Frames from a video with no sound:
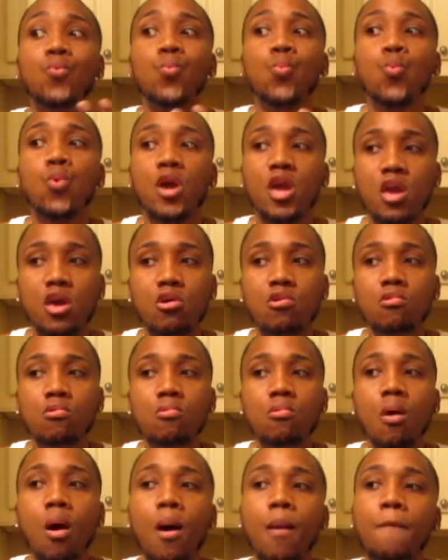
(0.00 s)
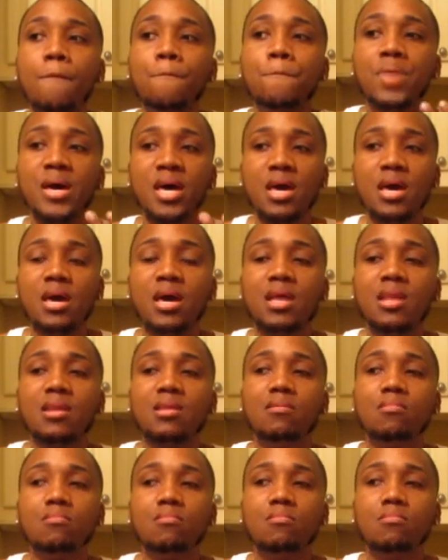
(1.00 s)
will,
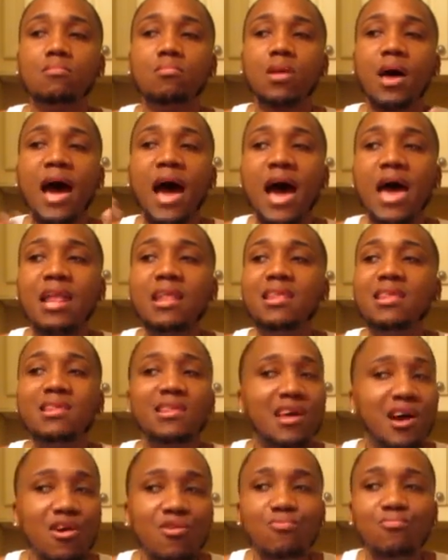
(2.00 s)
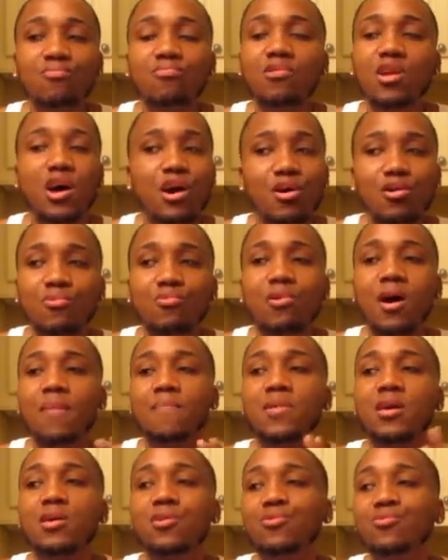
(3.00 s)
but I don't know.
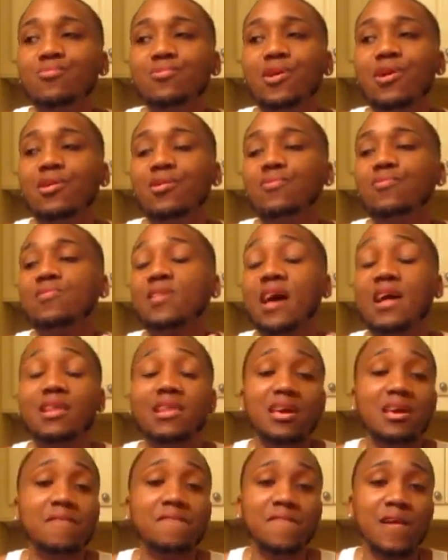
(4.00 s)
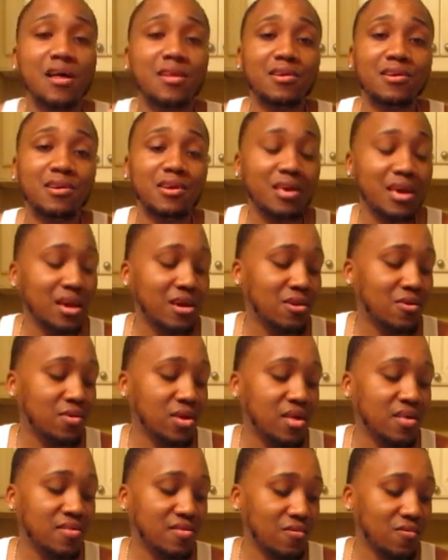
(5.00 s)
I mean, who knows? I did follow her again
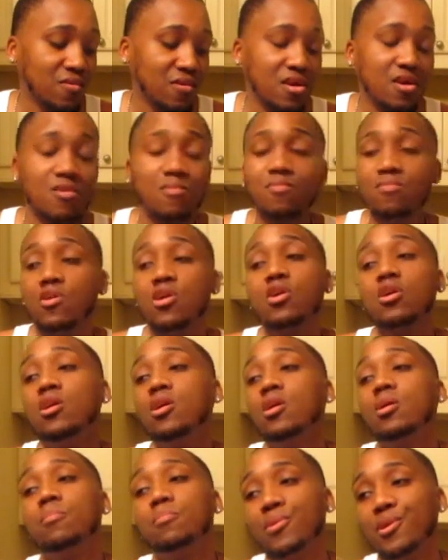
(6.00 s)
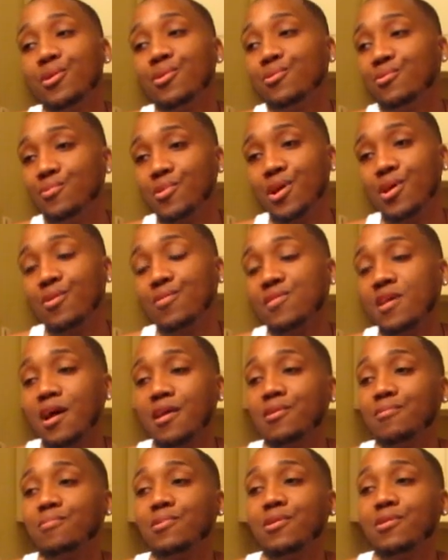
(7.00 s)
on Instagram. But who knows?
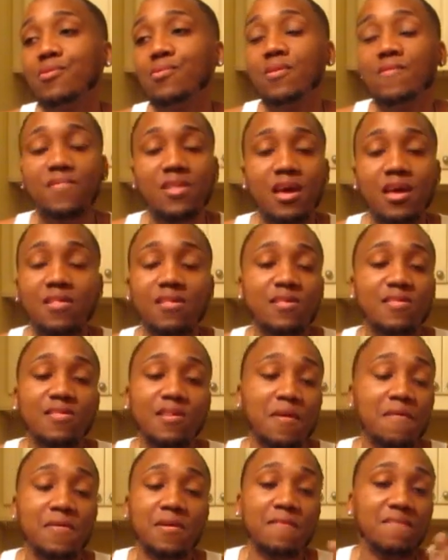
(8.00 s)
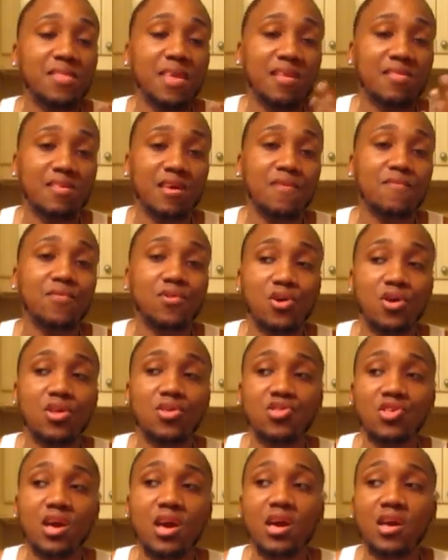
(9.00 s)
I don't know if that is that if that's ever
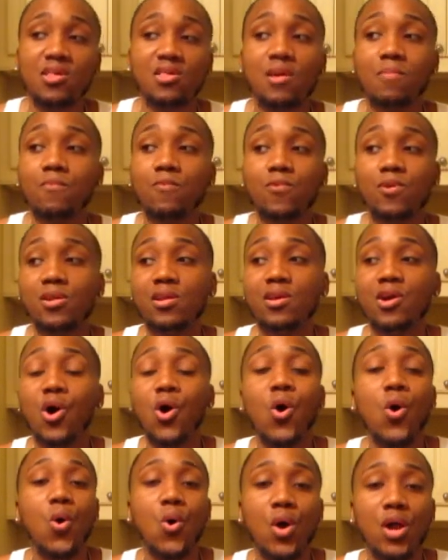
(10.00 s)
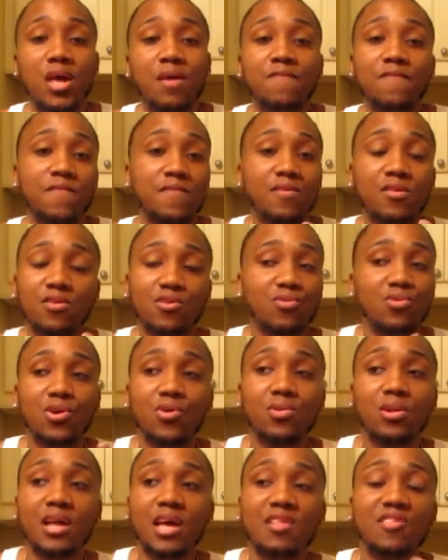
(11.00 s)
gonna change. I'm really hard at you
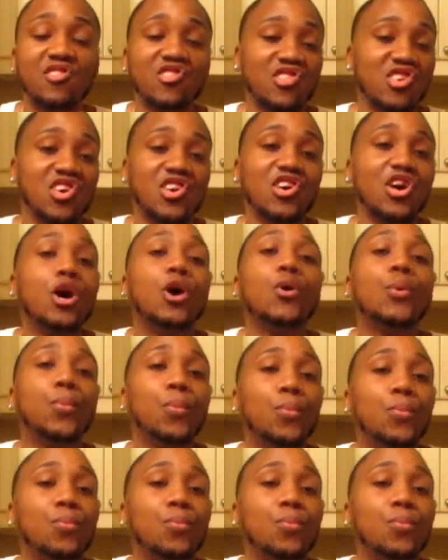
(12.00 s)
know letting shit go.